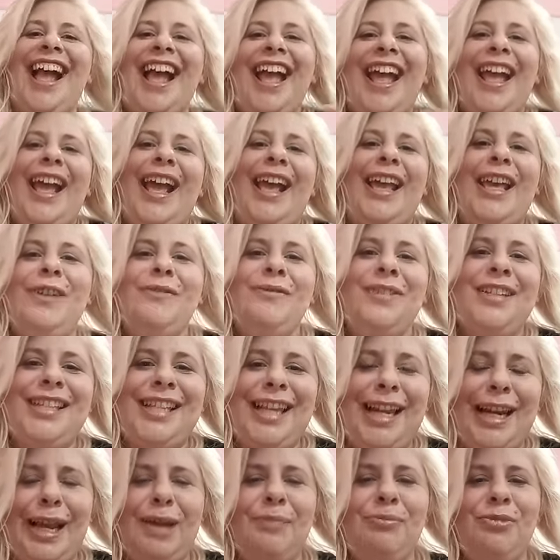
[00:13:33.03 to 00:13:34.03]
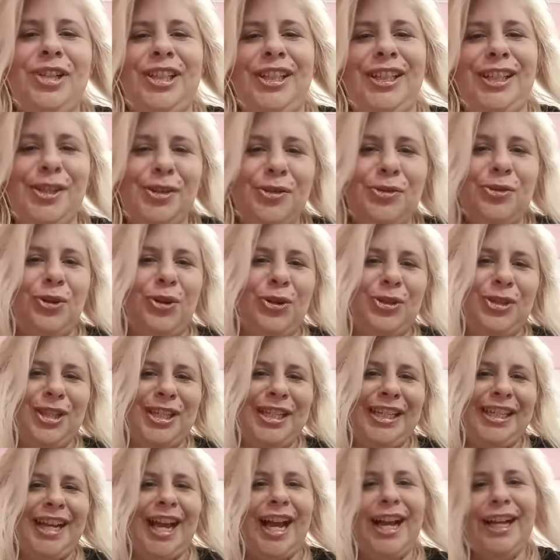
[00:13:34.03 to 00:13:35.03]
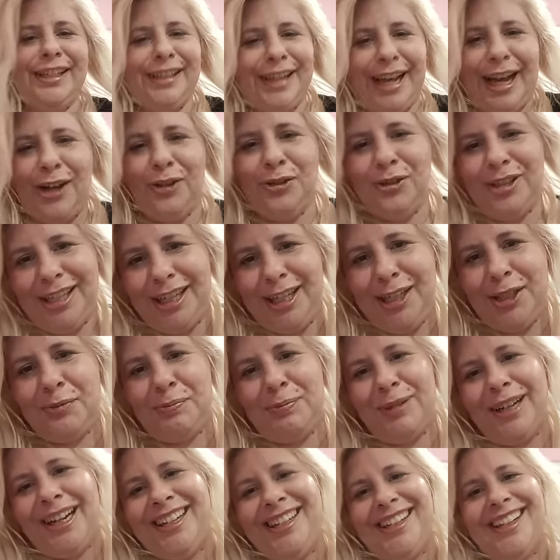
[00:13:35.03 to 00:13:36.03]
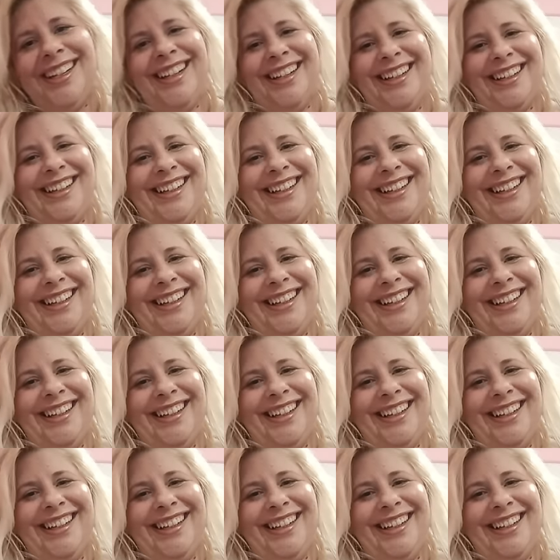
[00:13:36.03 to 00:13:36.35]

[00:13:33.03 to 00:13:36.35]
if a celebrity is watching, I doubt it, but